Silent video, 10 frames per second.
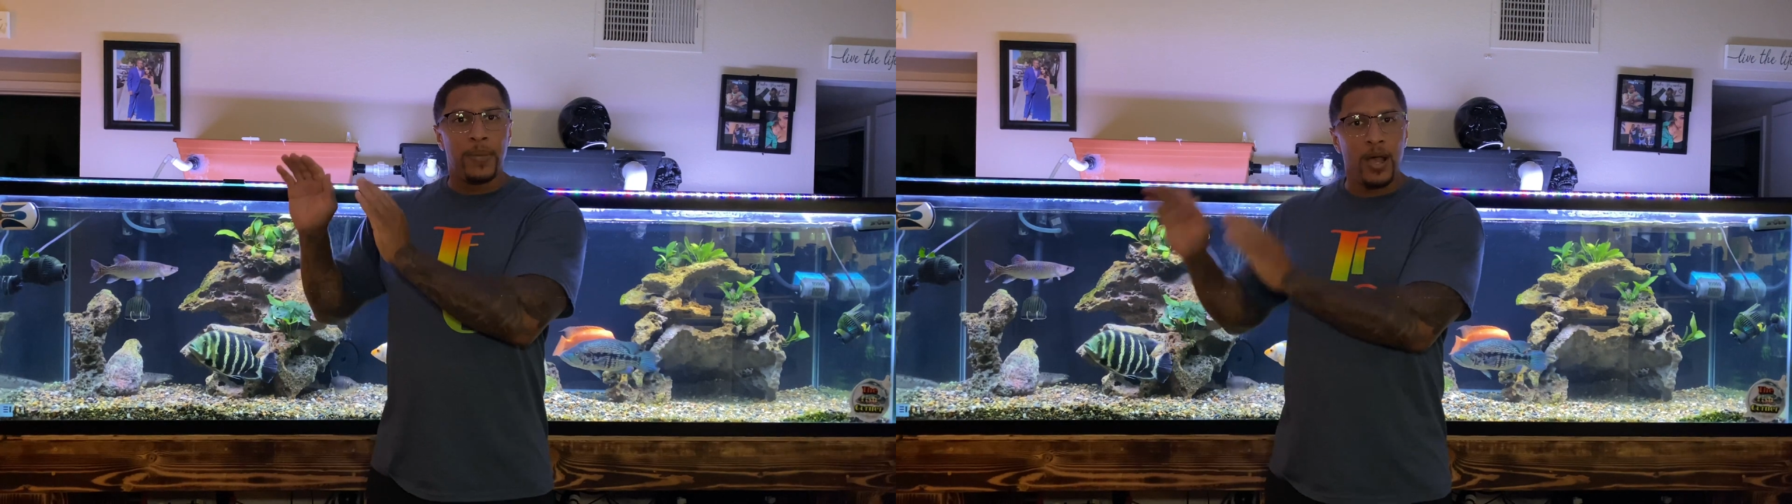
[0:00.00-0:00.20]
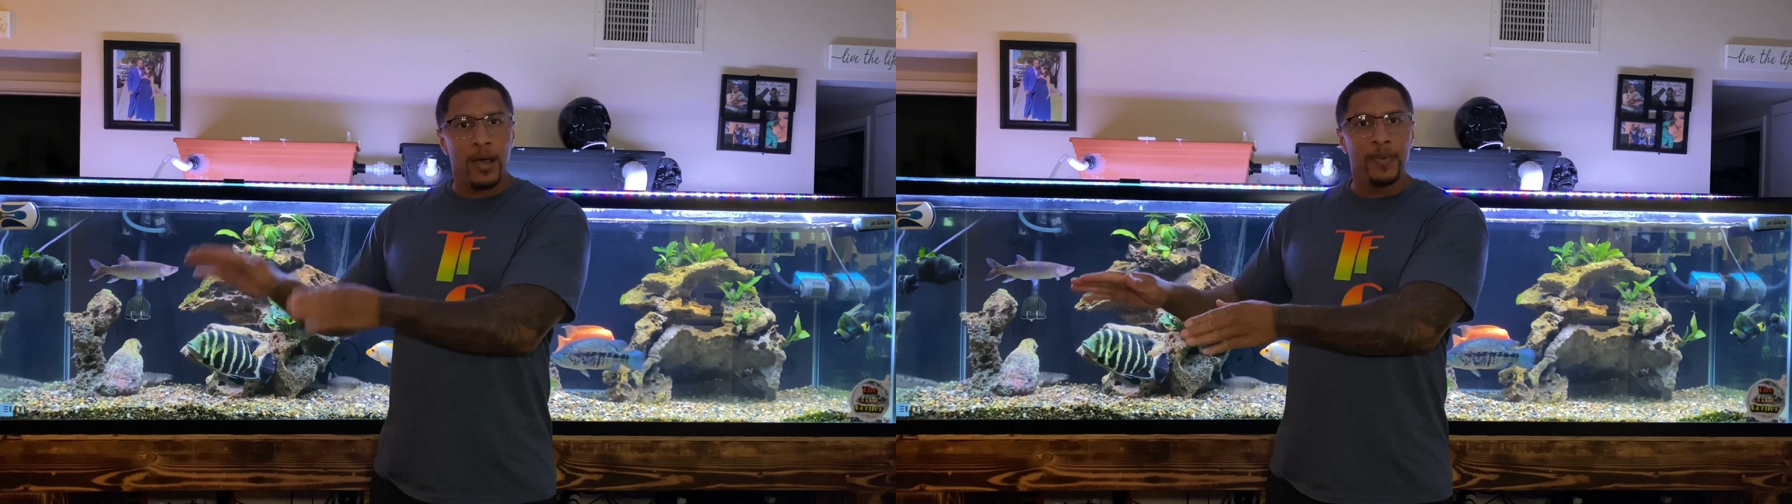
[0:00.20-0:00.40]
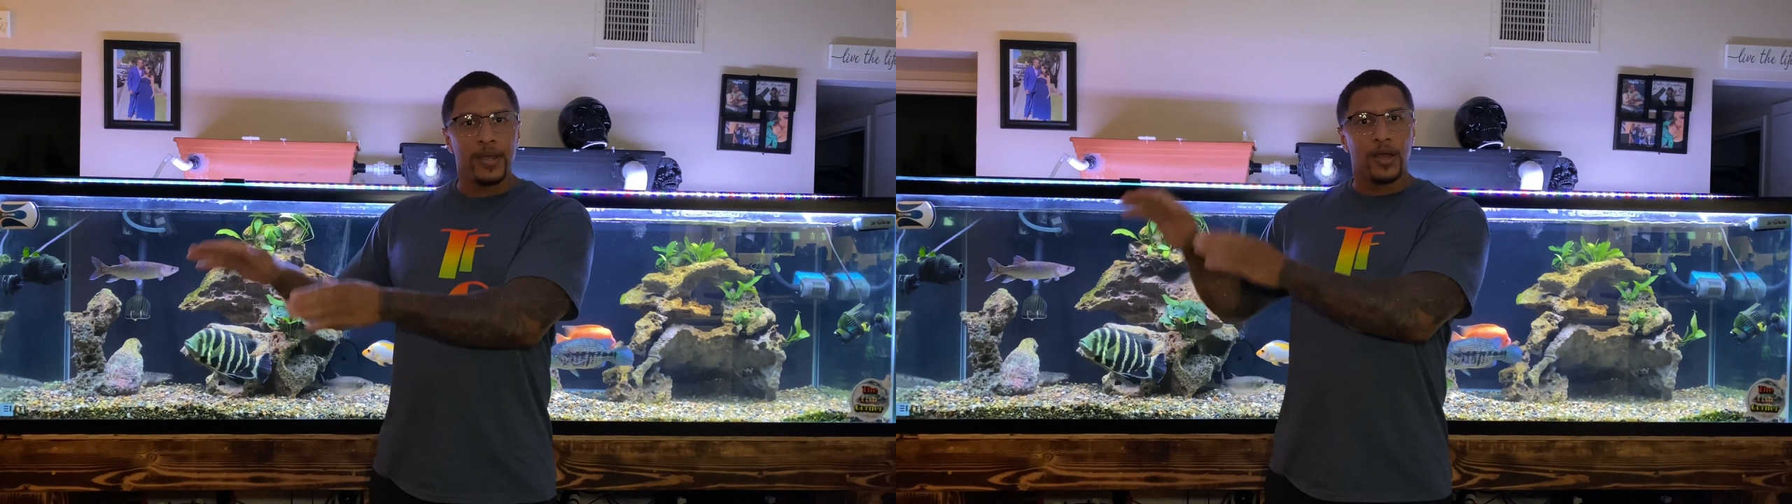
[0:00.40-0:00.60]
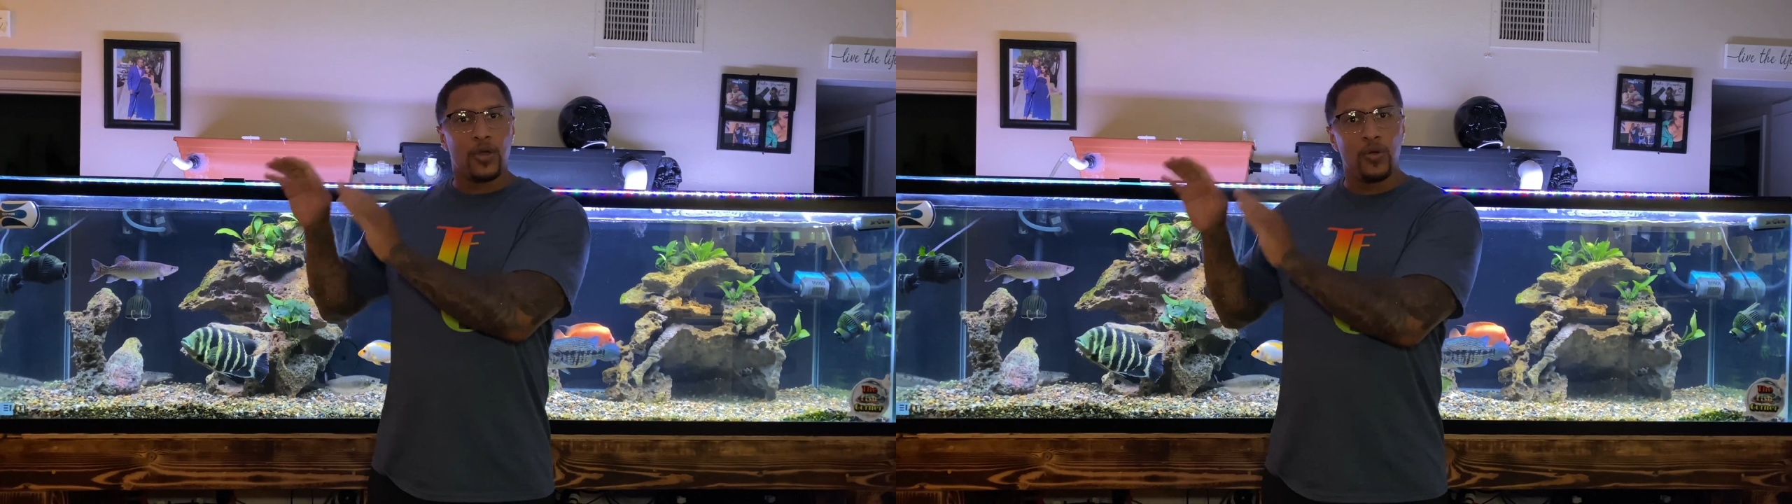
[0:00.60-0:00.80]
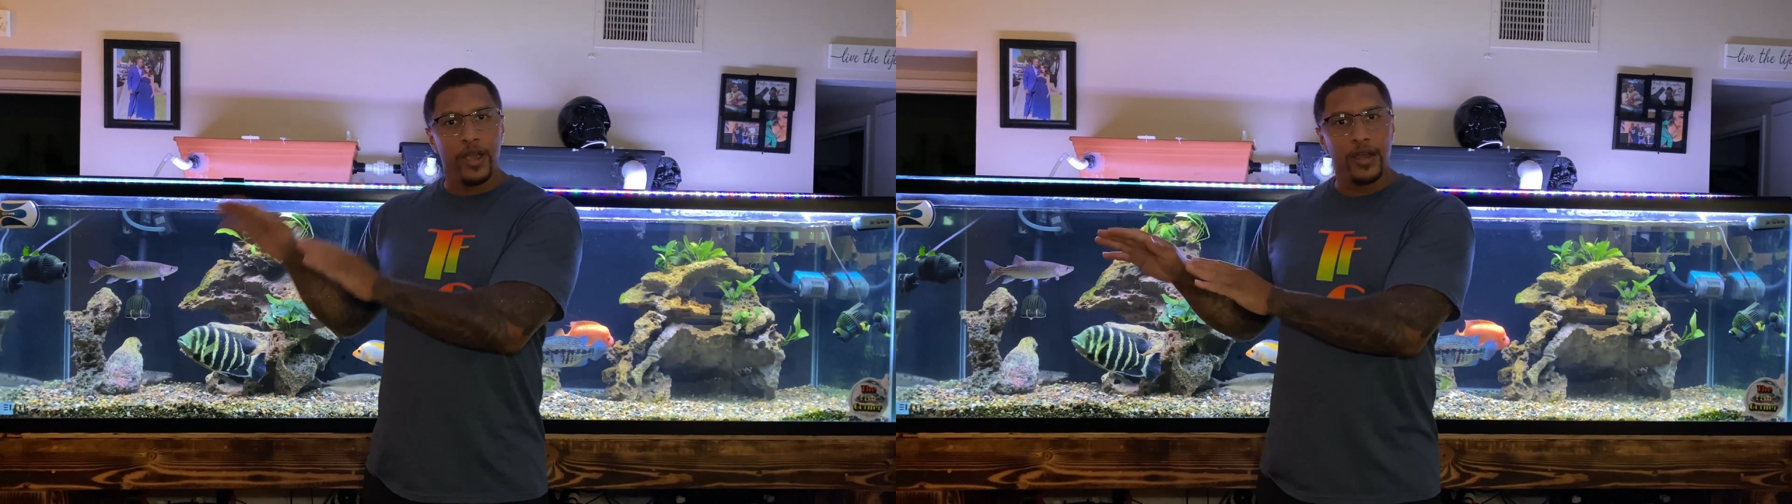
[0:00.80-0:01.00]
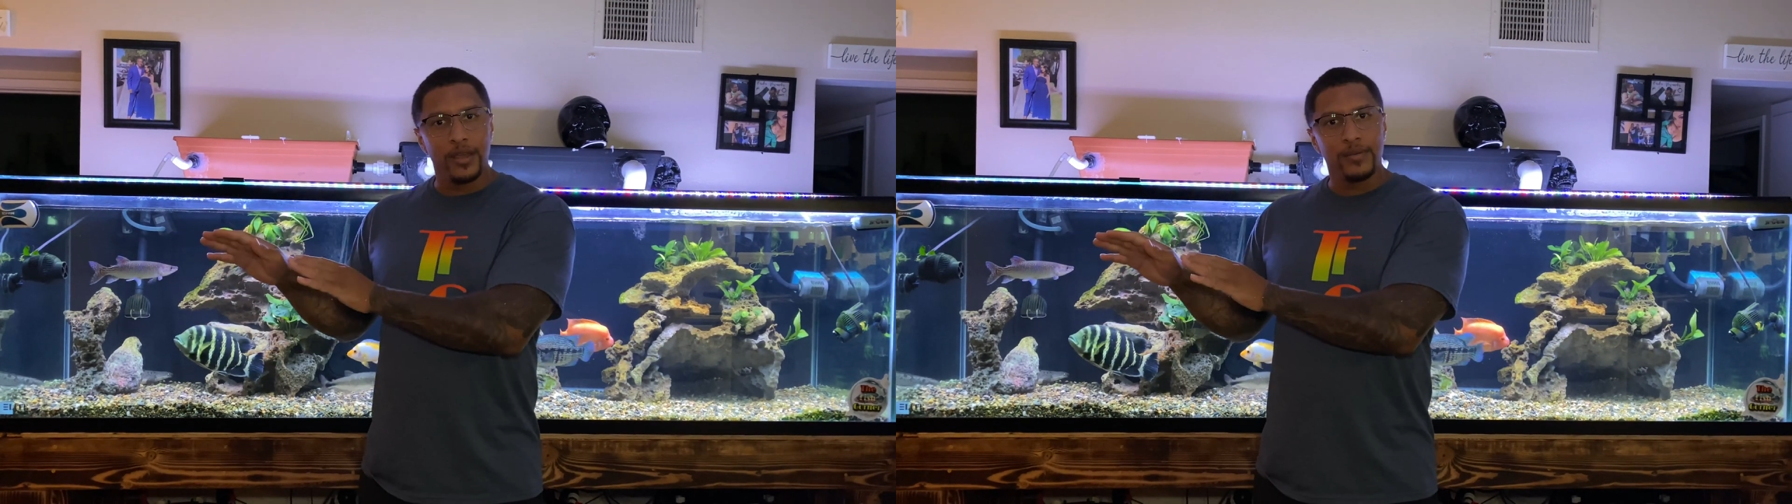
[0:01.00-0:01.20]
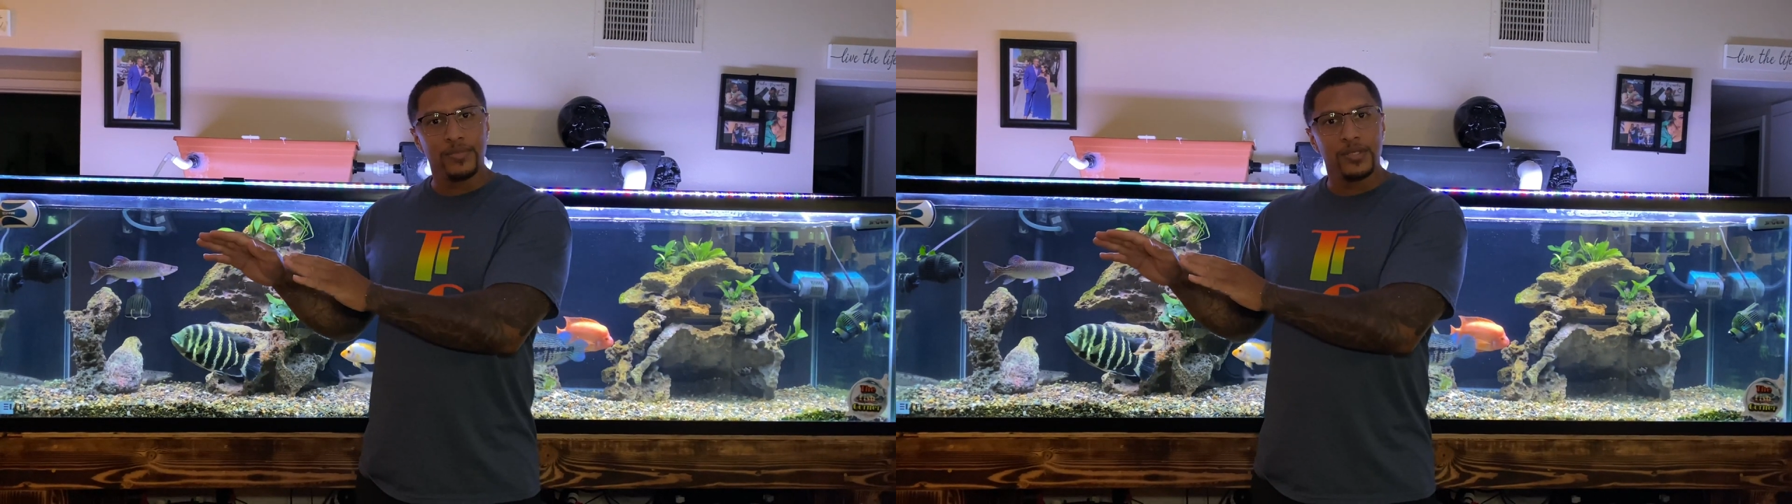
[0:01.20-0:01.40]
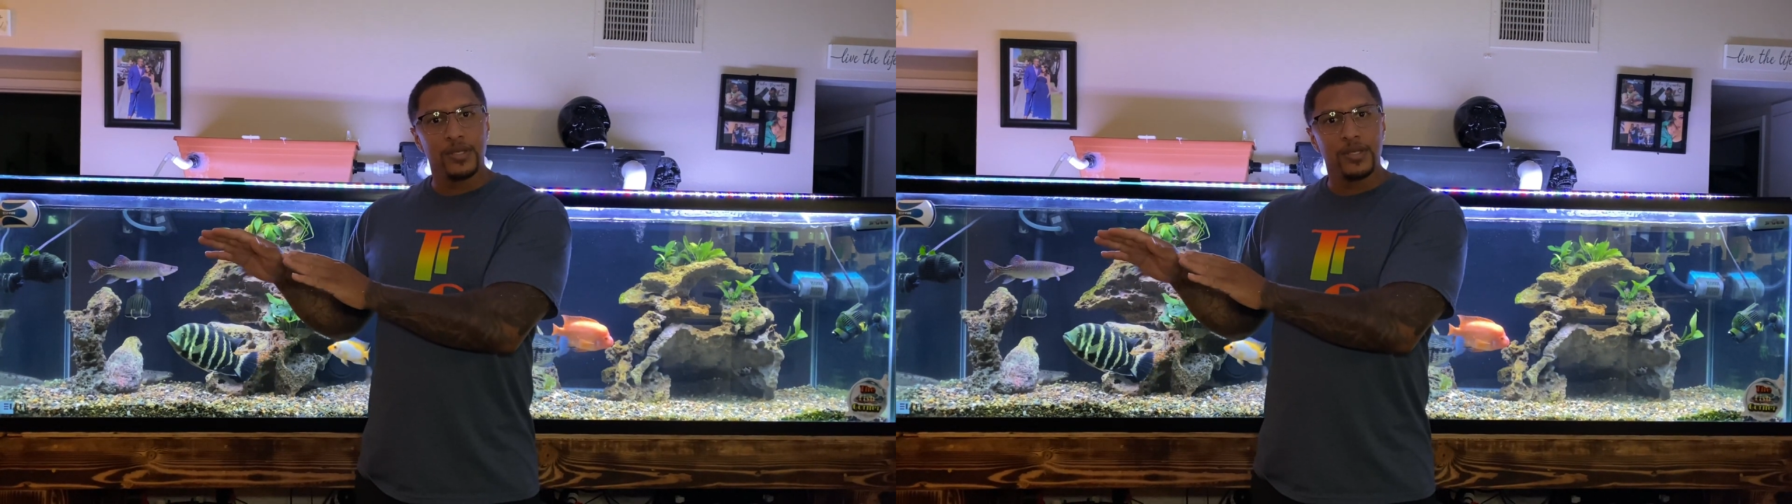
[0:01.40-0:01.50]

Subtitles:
public aquariums